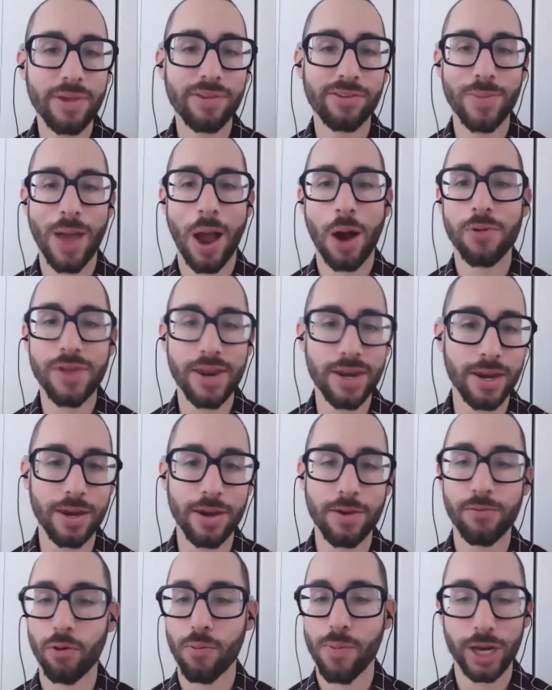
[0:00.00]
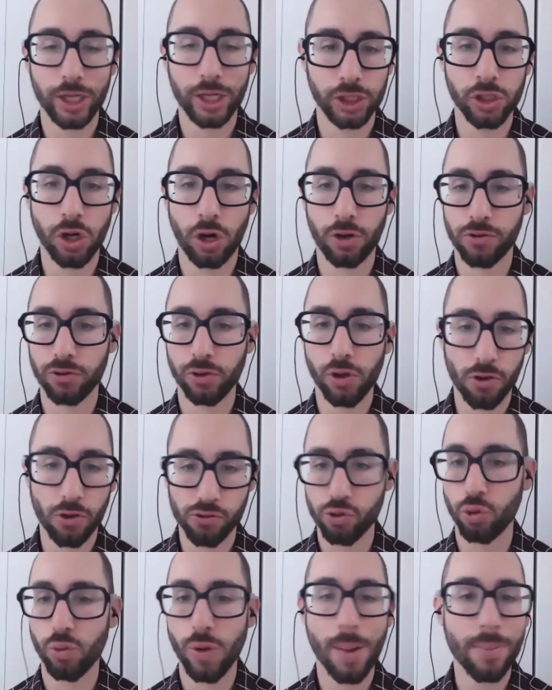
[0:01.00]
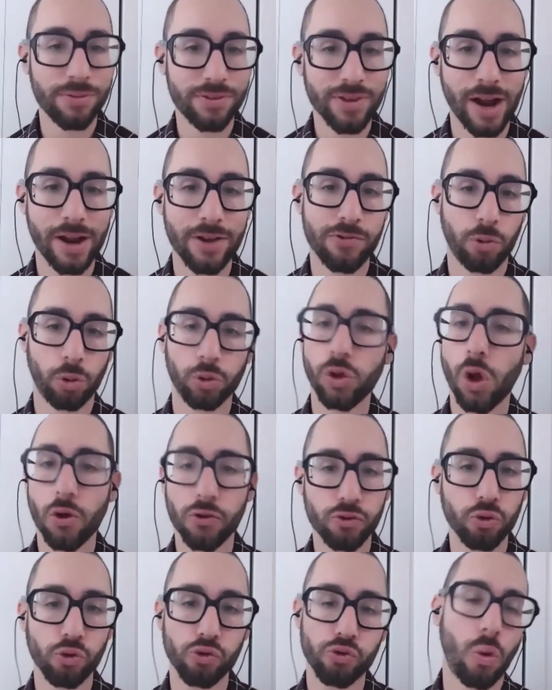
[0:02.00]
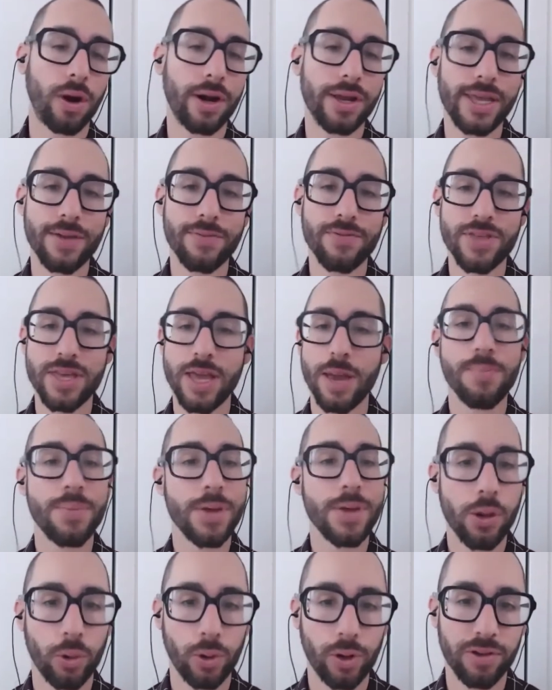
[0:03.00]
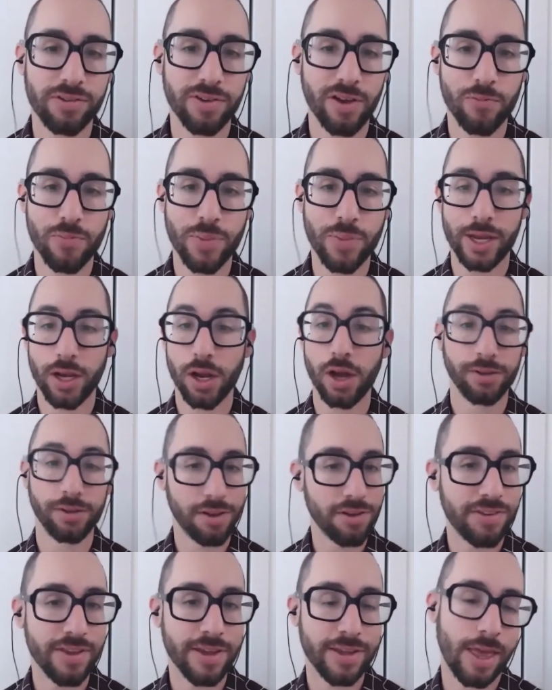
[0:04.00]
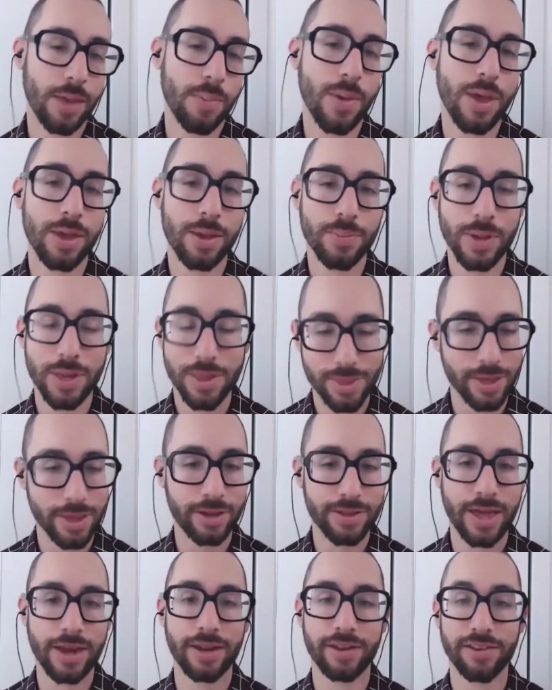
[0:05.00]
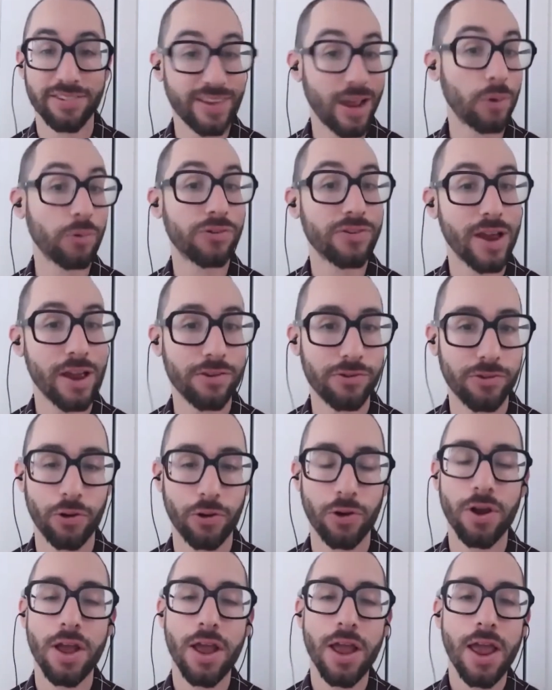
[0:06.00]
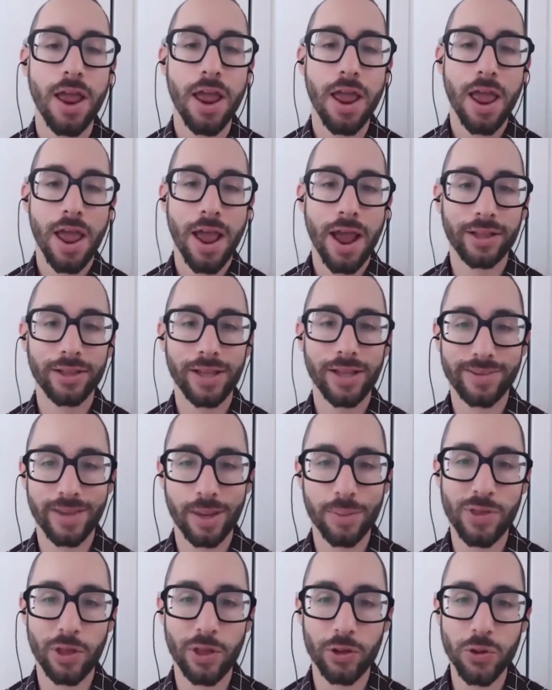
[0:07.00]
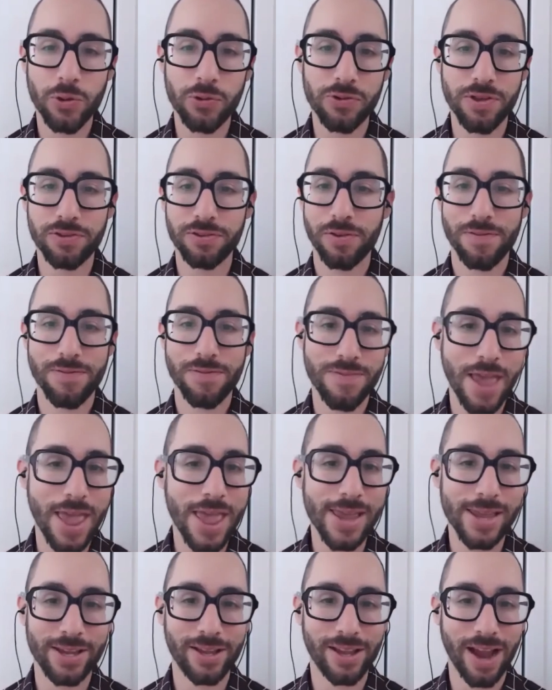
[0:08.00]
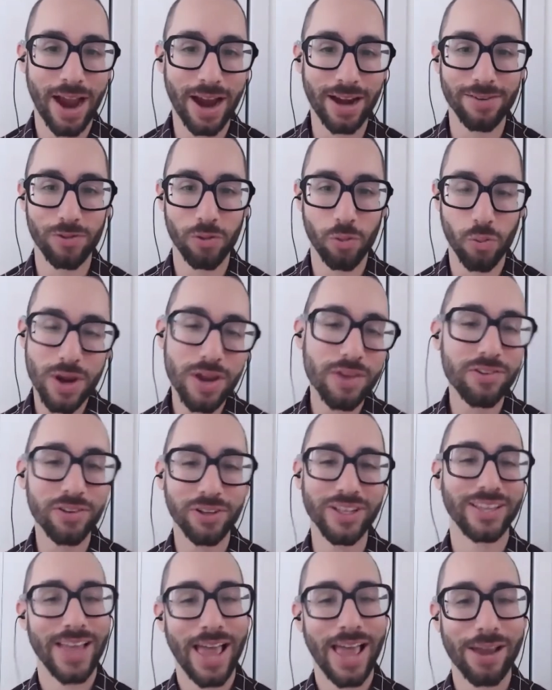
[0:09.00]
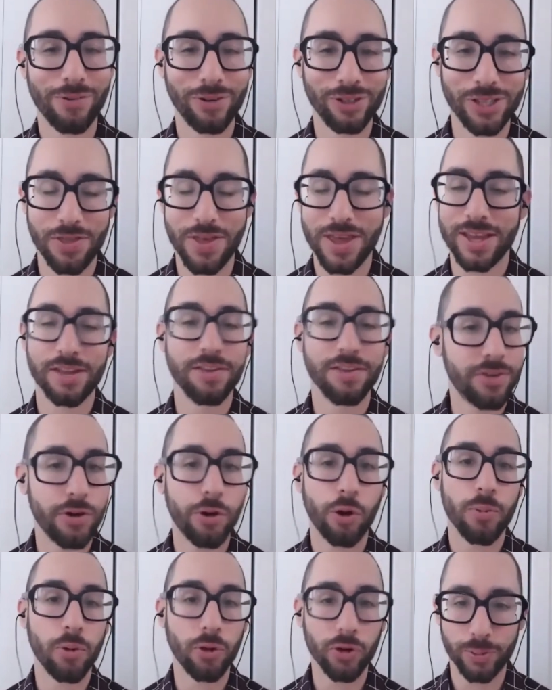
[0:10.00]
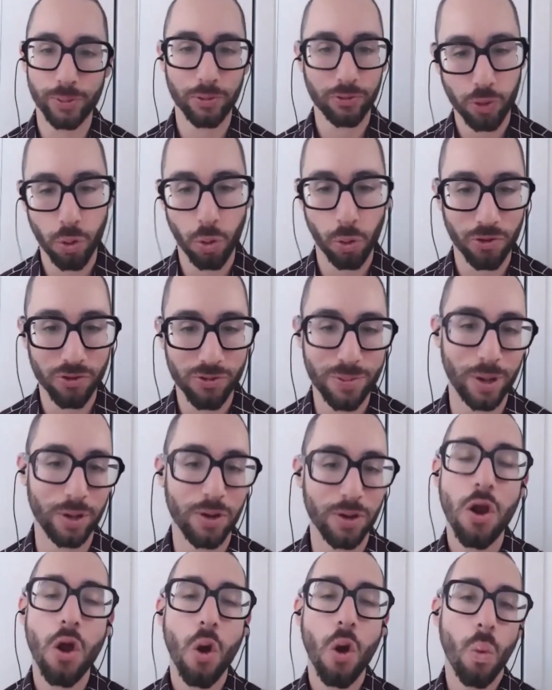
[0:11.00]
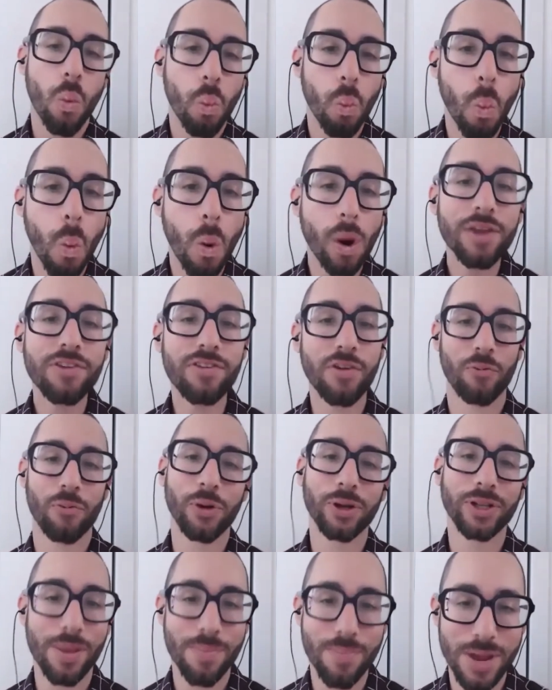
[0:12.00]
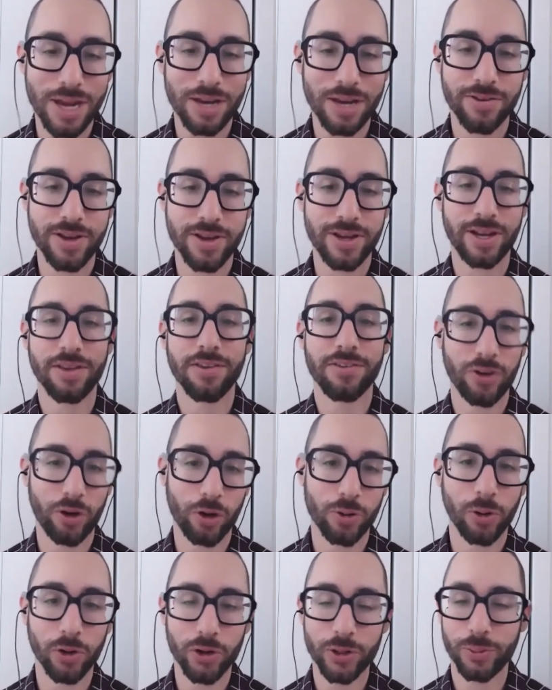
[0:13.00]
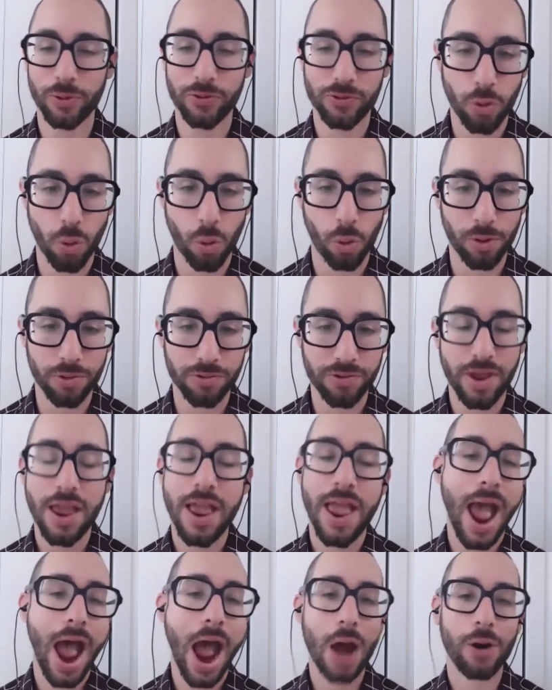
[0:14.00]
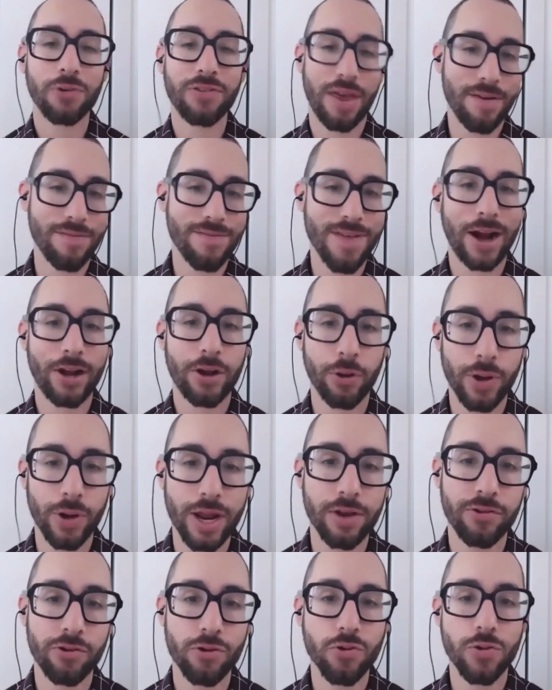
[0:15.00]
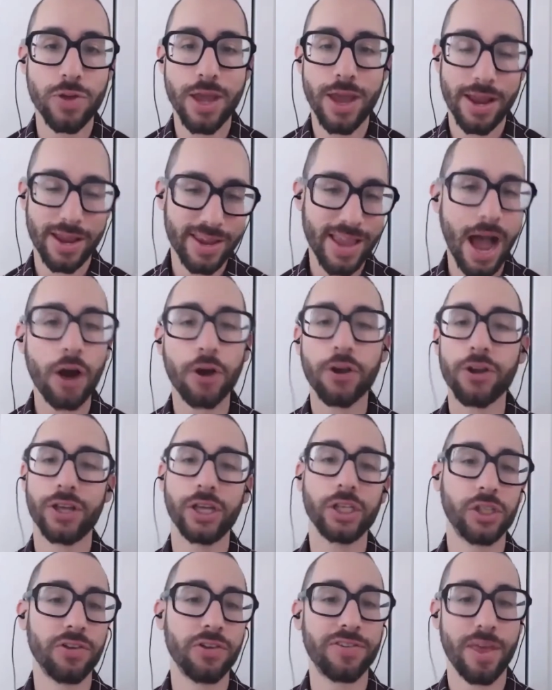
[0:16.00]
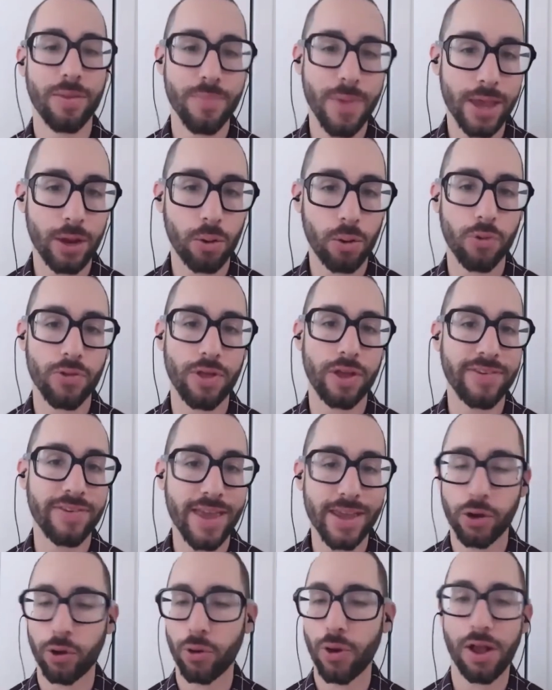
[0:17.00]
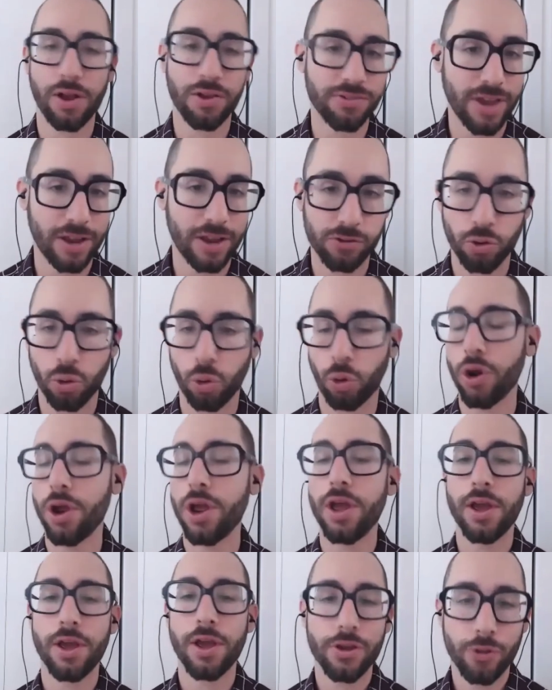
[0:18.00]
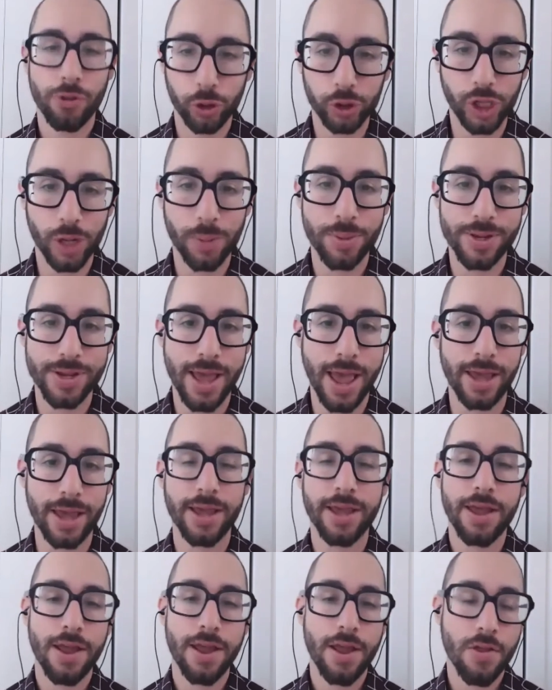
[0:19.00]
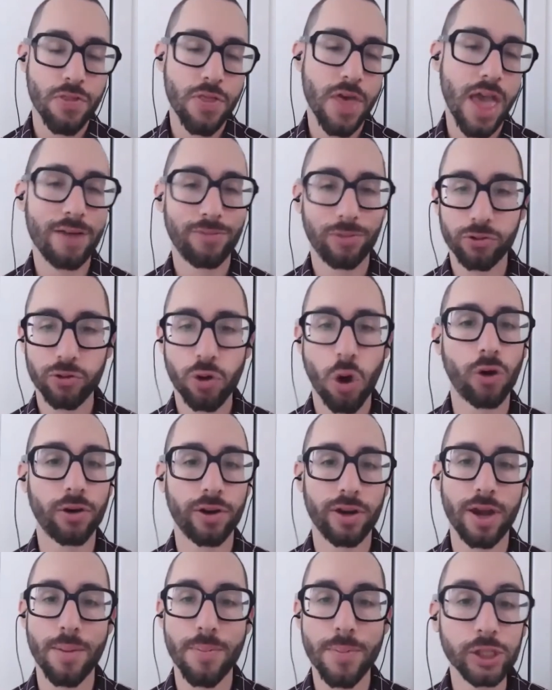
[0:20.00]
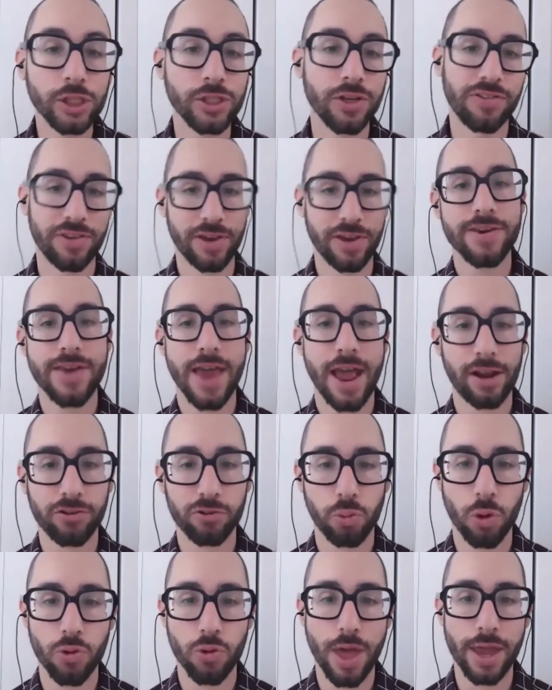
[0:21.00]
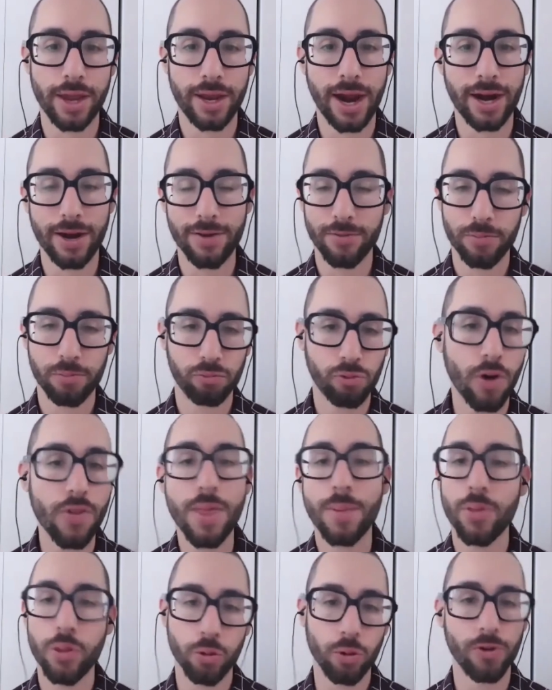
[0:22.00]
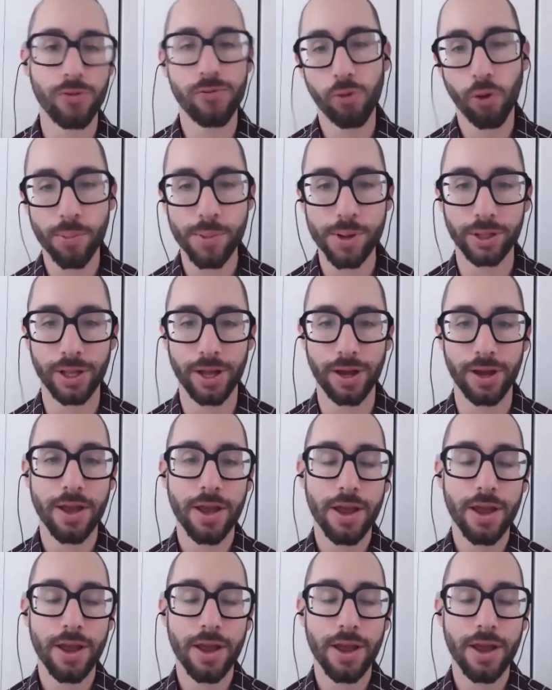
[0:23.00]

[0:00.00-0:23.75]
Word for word: some outdated information on law school websites, or law schools want to give the appearance of being holistic. They maybe think that it sounds nicer. A lot of times they'll use this vague kind of weaselly language that they consider multiple scores. But what does it really mean to consider multiple scores? How does that factor into the calculations they make, where they take your LSAT score, your G P A? They have what's called an admissions index, where they kind of run them through a formula